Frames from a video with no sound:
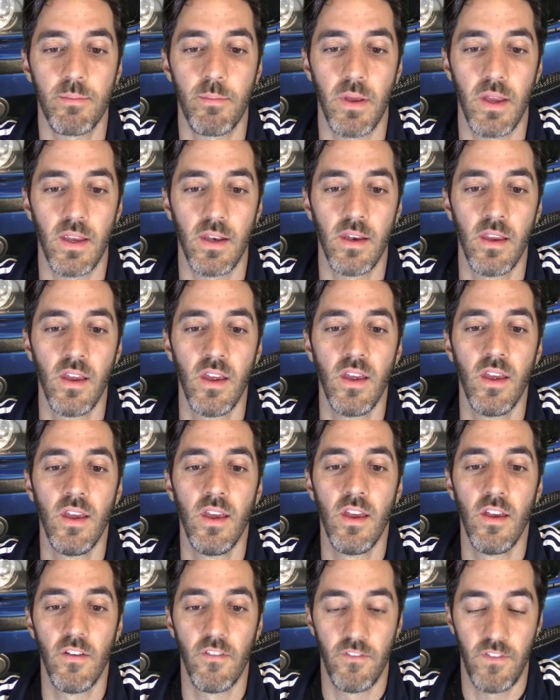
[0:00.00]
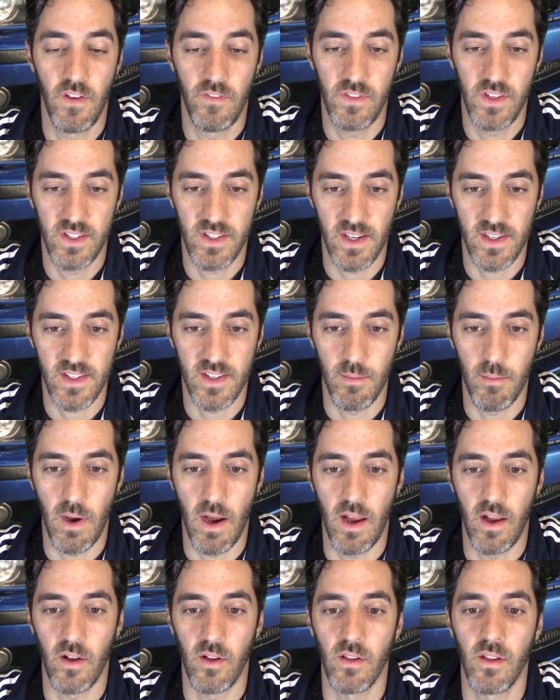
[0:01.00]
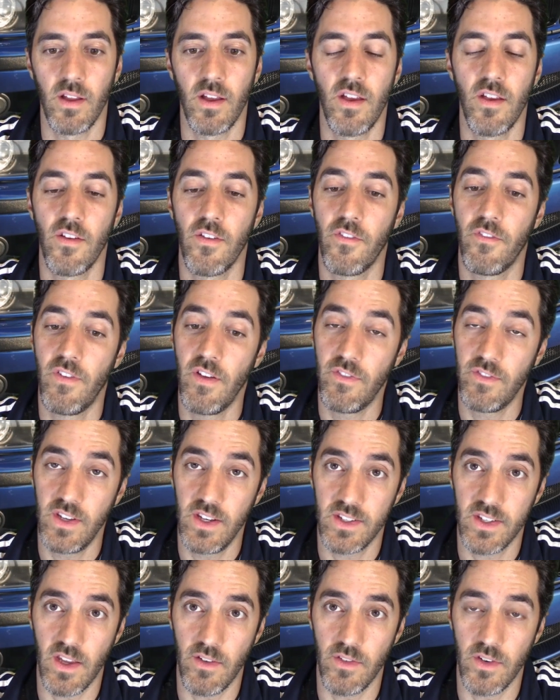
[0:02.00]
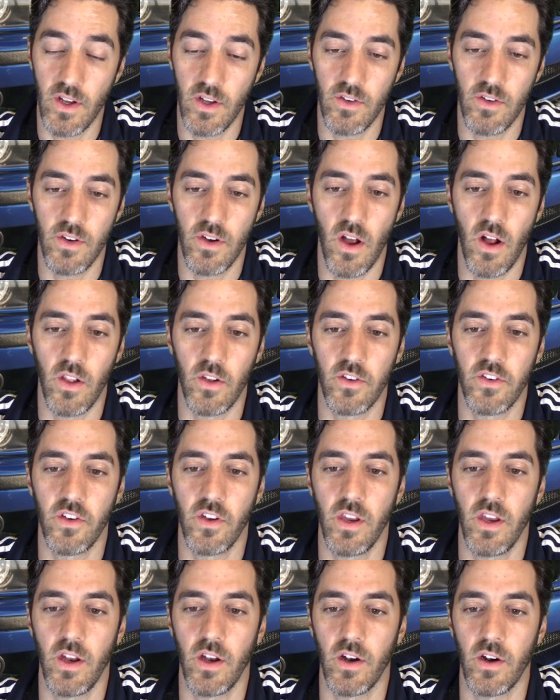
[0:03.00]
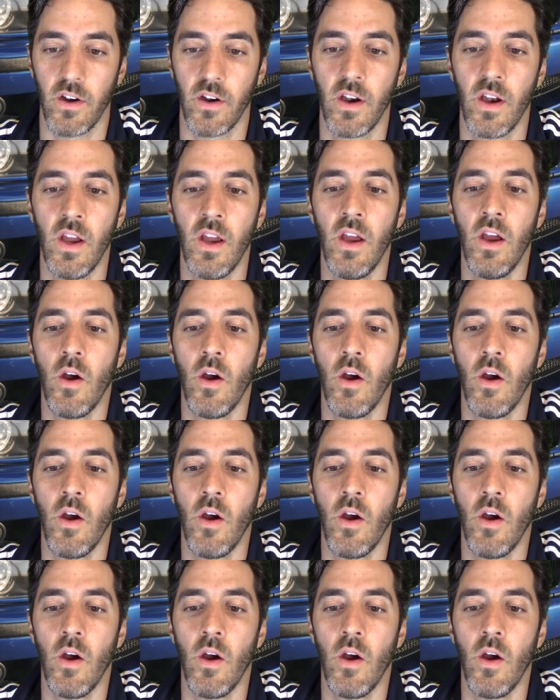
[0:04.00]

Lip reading: been 50 cents a mile, $5,700 a year,